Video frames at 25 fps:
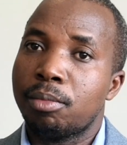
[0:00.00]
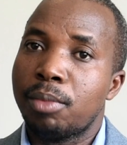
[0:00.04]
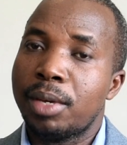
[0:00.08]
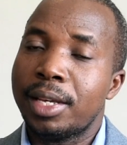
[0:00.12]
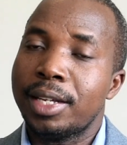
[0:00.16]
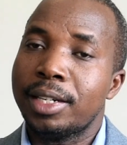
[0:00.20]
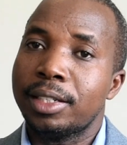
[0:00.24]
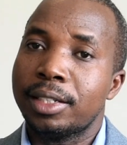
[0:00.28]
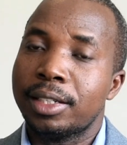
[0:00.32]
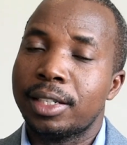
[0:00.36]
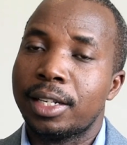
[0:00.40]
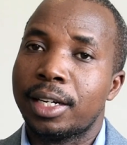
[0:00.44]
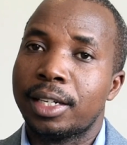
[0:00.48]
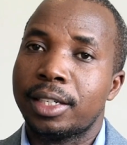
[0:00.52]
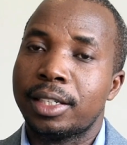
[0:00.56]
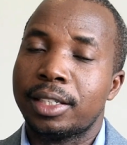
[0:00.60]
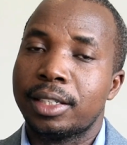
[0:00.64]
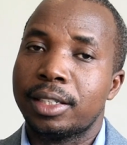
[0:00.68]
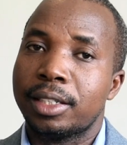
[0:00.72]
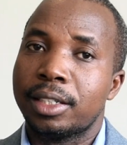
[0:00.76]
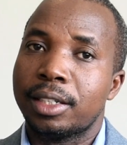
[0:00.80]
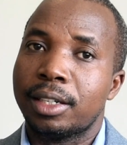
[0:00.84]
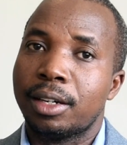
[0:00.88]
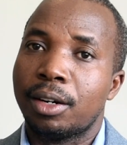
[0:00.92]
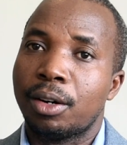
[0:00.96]
means
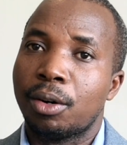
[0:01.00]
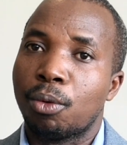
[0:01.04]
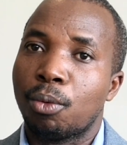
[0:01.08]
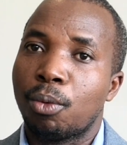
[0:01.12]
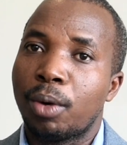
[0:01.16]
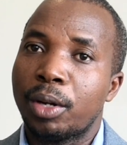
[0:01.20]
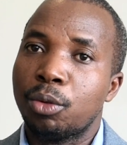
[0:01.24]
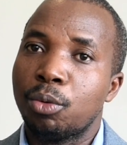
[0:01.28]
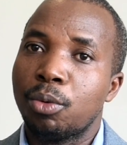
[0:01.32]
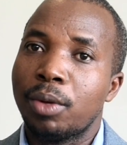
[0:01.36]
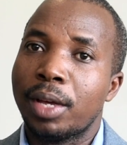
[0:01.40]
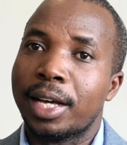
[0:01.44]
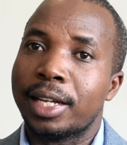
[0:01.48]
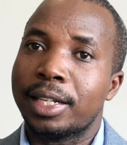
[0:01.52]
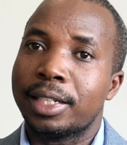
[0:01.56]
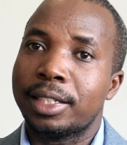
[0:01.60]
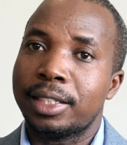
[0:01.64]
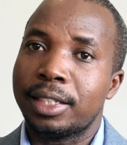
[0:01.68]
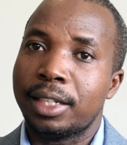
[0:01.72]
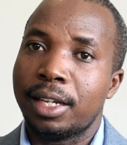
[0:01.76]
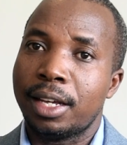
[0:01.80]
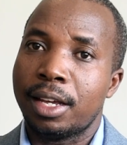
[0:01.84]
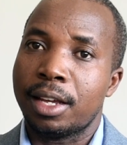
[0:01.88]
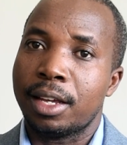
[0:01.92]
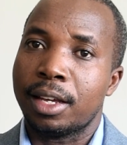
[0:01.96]
that what we are
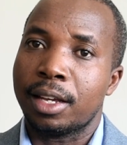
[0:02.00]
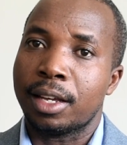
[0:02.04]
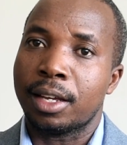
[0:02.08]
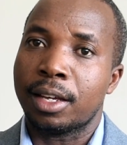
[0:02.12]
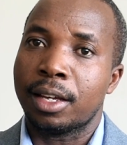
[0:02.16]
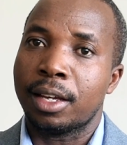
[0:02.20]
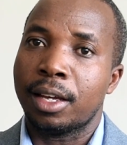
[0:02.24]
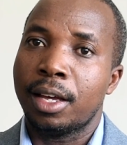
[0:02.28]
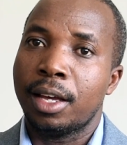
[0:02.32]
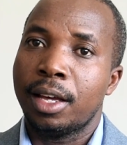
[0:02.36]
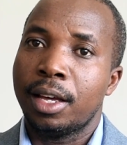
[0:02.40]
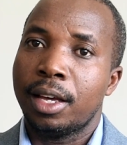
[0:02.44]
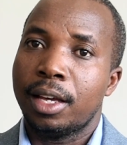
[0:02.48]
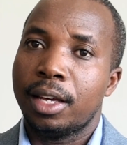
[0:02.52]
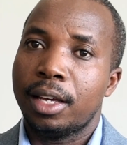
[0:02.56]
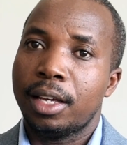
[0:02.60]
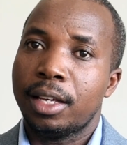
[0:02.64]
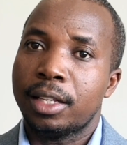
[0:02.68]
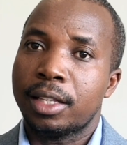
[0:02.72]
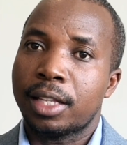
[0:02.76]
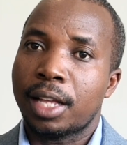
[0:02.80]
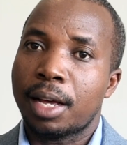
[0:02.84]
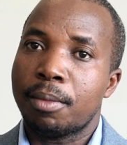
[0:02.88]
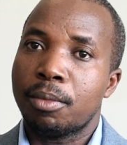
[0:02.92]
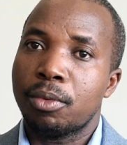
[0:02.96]
seeing
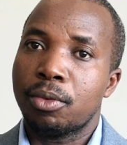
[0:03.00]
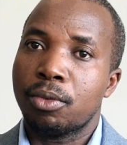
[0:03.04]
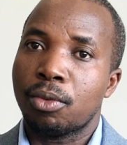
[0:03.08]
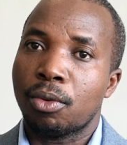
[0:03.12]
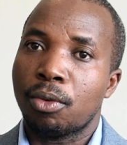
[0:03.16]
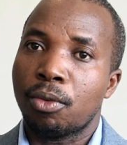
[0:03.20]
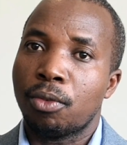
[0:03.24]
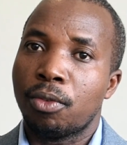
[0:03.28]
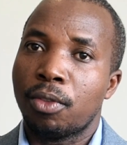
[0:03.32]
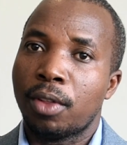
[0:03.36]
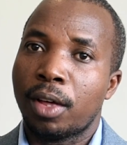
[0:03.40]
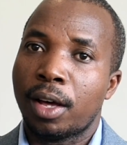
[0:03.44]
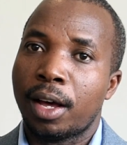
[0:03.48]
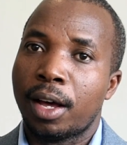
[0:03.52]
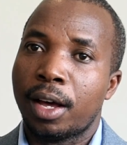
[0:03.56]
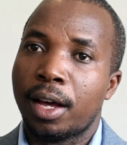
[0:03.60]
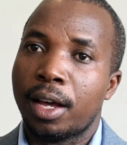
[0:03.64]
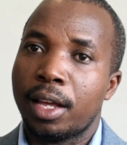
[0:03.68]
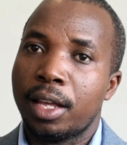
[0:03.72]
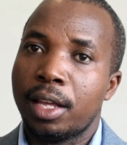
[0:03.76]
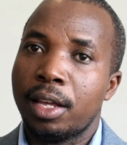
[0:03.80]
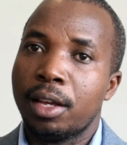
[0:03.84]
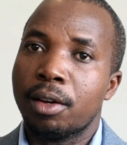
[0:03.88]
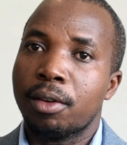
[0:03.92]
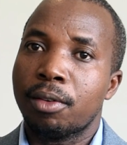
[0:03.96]
in terms of
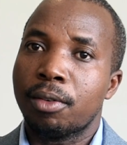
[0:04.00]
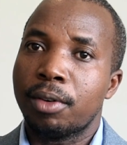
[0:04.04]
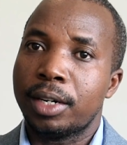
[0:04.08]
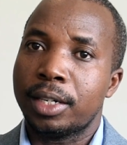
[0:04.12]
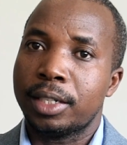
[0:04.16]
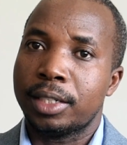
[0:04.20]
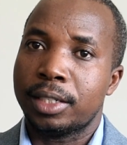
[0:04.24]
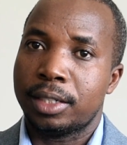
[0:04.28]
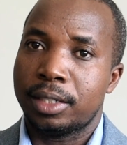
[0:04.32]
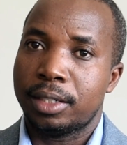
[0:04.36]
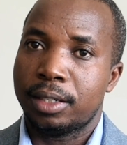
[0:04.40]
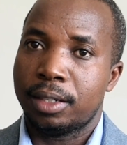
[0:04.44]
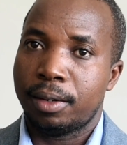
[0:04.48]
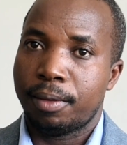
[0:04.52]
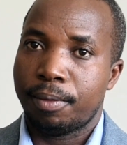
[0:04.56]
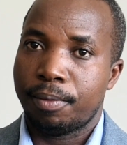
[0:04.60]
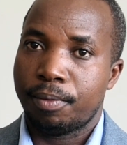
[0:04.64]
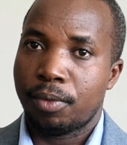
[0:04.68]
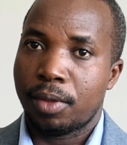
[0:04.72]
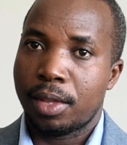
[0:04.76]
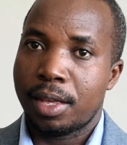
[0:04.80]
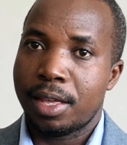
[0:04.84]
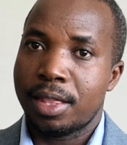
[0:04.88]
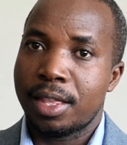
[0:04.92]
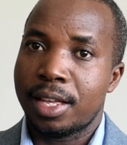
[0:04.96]
the increase
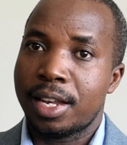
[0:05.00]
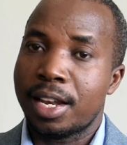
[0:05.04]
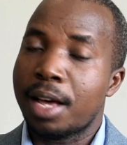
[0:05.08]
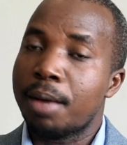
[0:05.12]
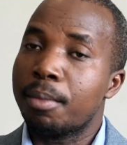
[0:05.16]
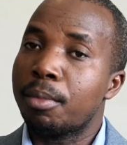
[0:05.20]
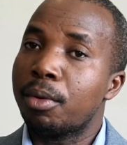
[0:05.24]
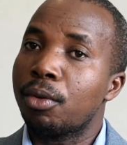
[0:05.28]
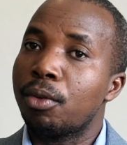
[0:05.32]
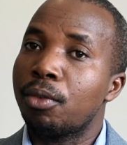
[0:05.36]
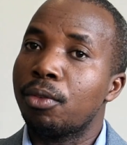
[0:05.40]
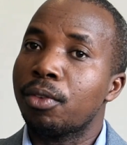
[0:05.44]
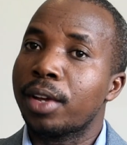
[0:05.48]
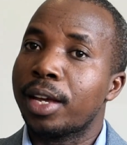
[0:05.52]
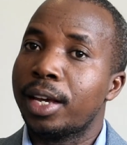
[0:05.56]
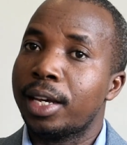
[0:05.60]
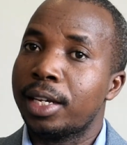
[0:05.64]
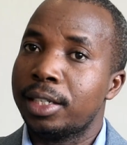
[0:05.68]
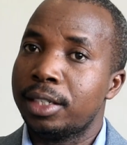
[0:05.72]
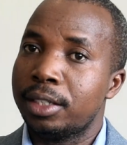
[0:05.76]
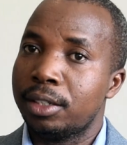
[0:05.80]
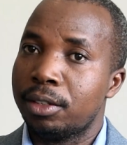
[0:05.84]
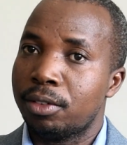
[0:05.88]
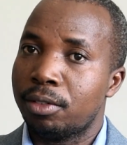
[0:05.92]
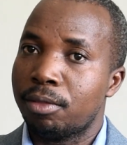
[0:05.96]
in the number of
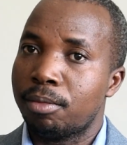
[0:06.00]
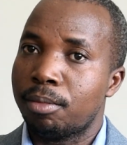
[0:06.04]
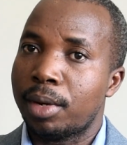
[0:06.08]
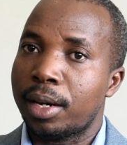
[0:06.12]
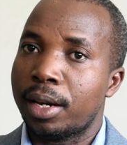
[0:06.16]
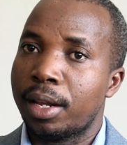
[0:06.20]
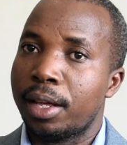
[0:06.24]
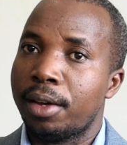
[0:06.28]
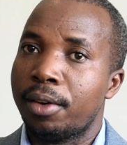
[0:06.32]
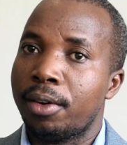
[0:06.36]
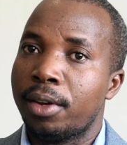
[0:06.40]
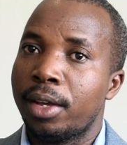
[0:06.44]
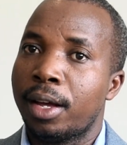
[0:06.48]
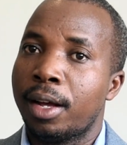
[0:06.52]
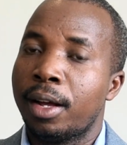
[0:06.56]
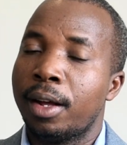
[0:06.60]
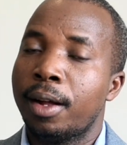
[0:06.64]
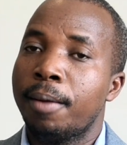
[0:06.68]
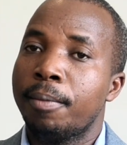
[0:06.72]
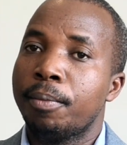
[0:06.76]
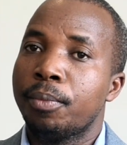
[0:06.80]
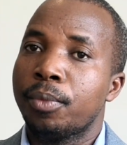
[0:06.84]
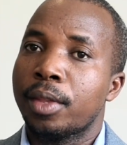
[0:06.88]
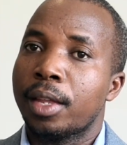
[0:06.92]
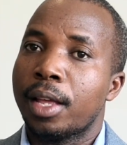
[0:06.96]
cases of malaria
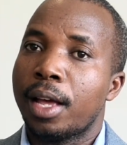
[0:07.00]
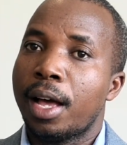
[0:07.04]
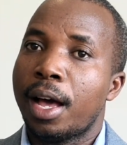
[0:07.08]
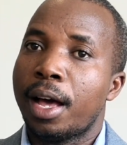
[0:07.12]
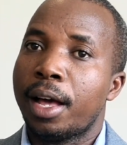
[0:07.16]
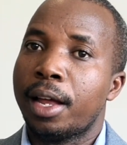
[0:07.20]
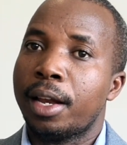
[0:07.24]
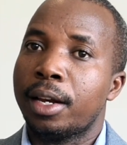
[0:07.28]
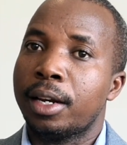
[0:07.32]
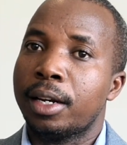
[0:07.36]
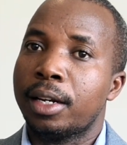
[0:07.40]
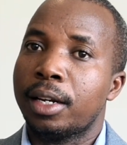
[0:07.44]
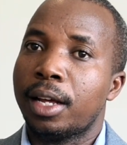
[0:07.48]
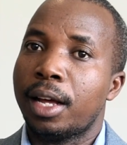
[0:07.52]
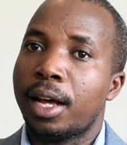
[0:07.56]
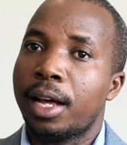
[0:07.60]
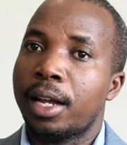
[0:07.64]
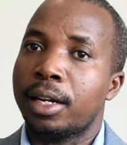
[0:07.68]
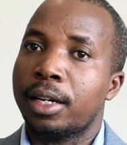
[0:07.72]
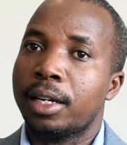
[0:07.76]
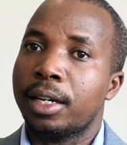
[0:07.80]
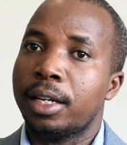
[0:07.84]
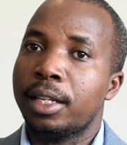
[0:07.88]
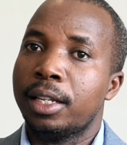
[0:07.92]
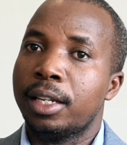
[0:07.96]
and
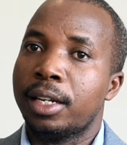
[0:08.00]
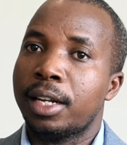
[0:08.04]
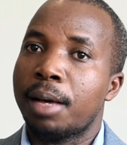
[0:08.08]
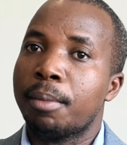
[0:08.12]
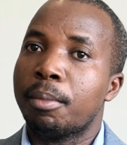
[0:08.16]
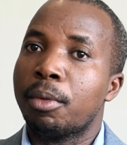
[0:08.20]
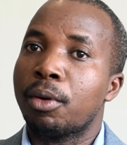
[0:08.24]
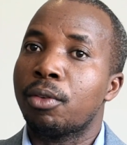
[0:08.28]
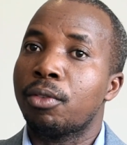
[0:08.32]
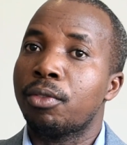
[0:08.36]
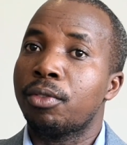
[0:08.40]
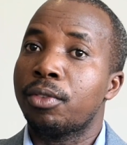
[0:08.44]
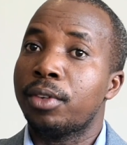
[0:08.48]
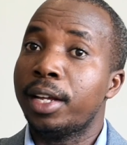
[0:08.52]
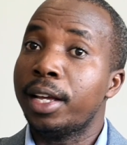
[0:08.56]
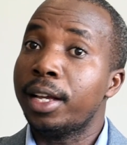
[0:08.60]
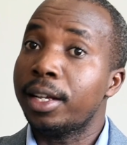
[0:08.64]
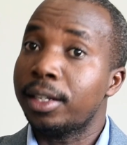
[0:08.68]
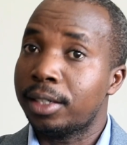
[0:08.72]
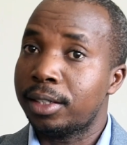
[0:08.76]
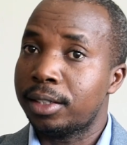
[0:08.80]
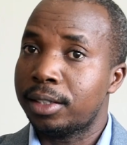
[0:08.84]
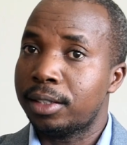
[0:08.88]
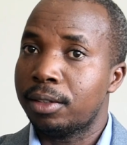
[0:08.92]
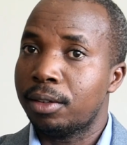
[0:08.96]
in the number of
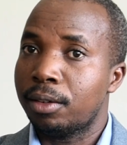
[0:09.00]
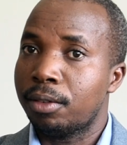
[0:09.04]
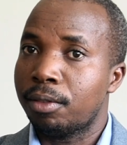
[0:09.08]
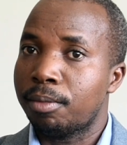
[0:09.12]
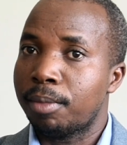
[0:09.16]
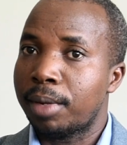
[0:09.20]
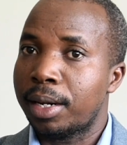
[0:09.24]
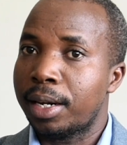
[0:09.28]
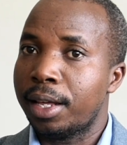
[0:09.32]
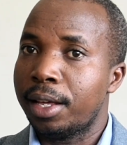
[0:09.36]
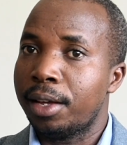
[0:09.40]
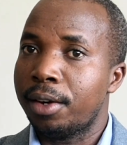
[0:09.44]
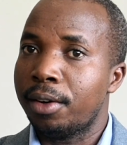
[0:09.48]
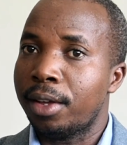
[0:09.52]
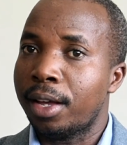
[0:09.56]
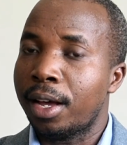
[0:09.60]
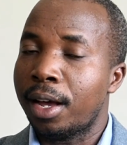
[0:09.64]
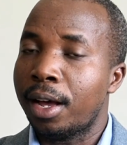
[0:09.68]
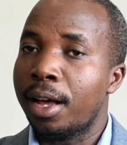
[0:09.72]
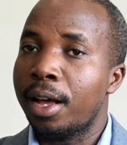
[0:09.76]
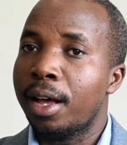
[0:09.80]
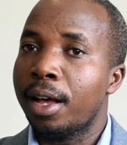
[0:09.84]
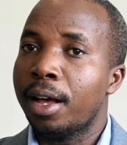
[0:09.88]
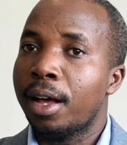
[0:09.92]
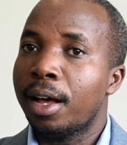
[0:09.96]
deaths of
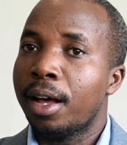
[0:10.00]
malaria